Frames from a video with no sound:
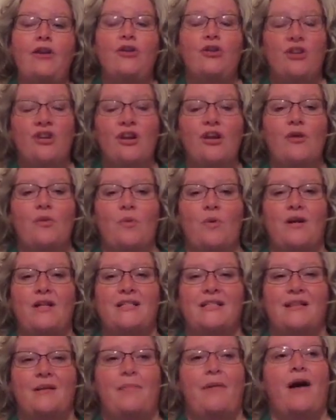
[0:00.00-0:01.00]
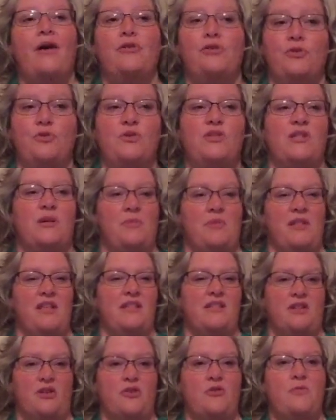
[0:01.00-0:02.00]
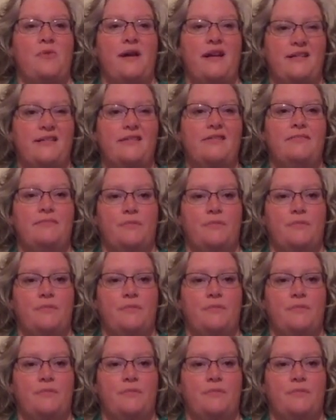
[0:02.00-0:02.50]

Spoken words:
you're going to want to step out and use some of these other ways,